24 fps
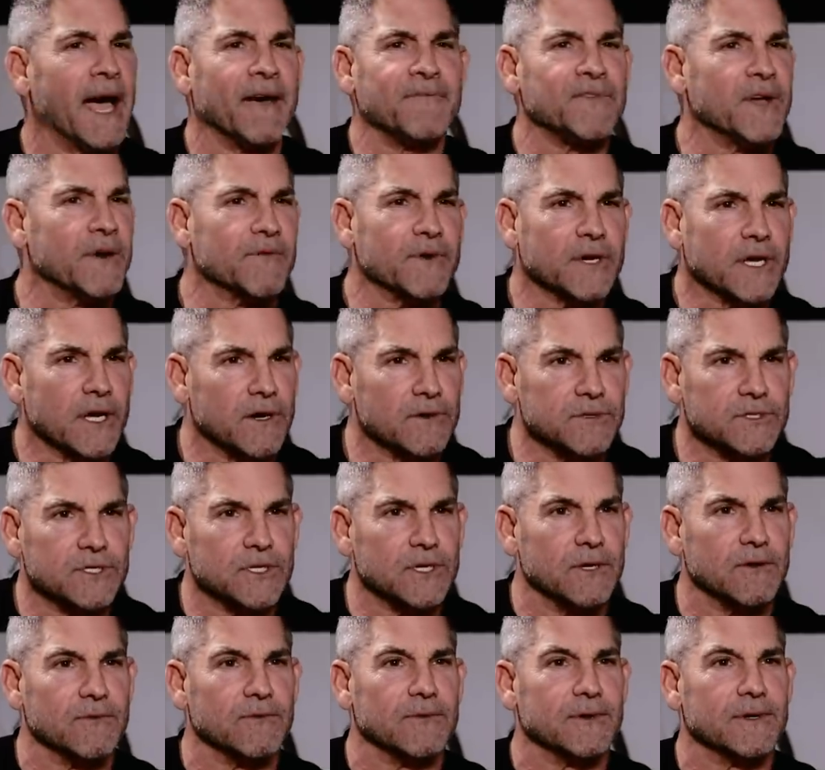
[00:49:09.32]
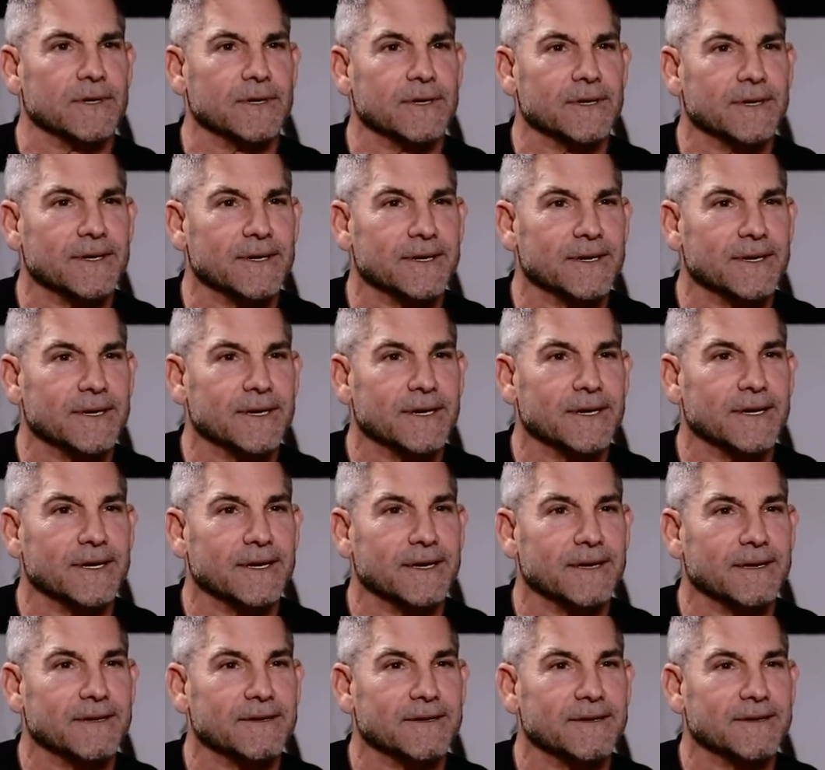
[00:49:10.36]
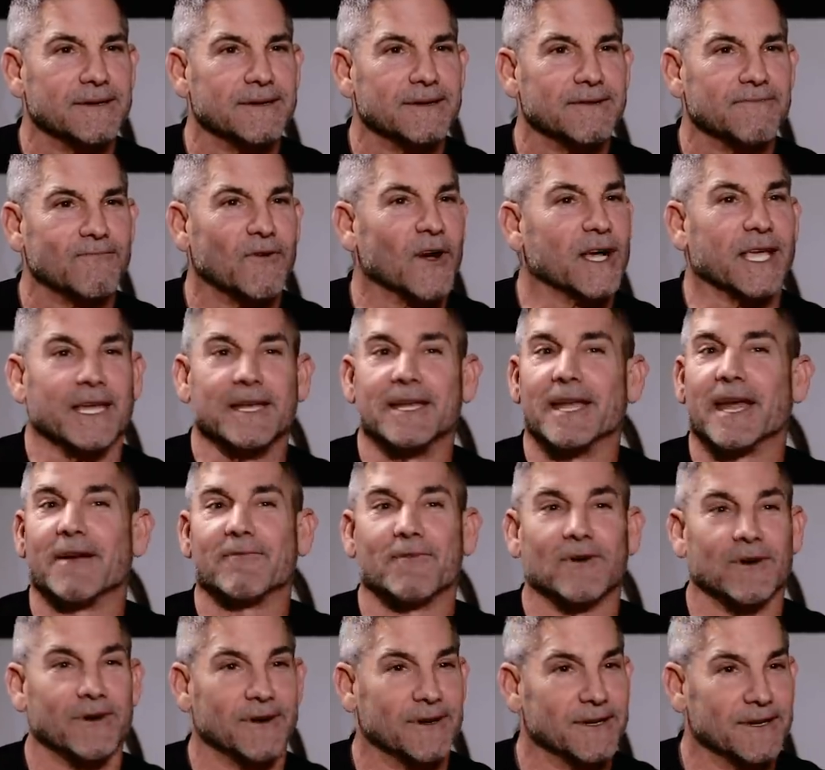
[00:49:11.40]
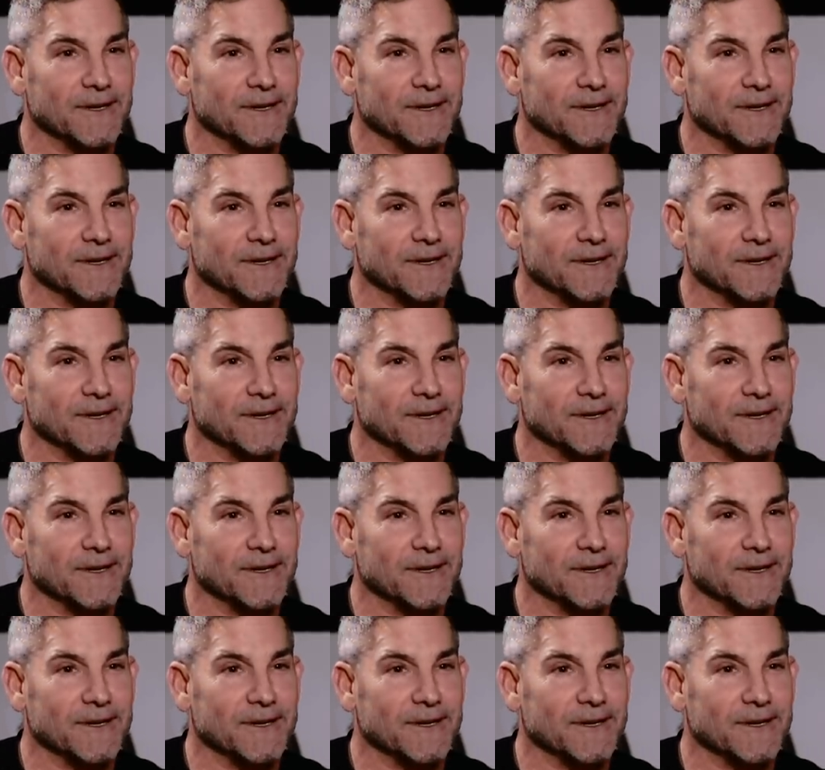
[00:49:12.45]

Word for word: I've never coached you. Mm-hmm. Fucking never.